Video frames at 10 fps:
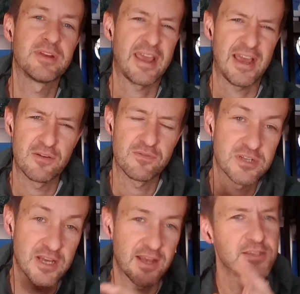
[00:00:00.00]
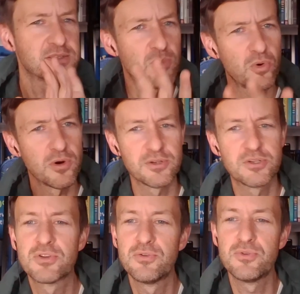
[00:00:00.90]
and advertise more
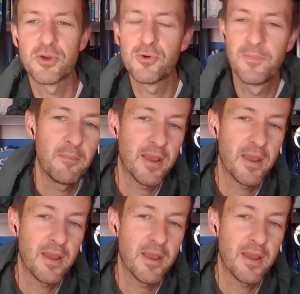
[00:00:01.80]
to you.